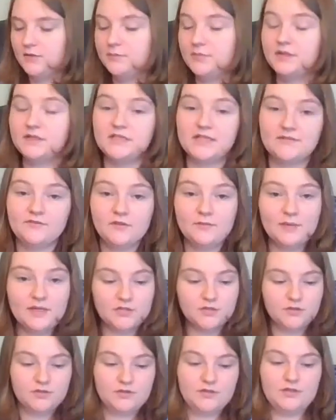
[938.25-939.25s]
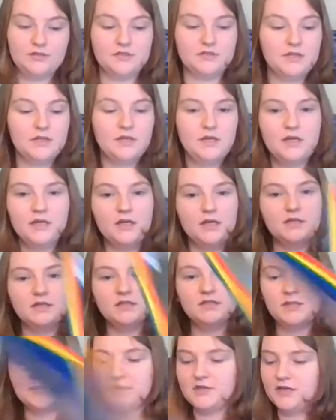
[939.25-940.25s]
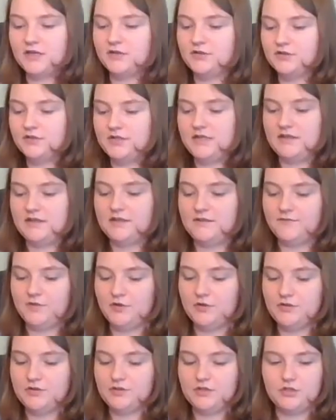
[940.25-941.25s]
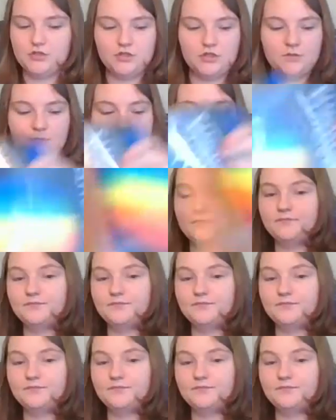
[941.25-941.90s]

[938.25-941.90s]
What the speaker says: But definitely make sure there's something underneath if you're using Sharpie.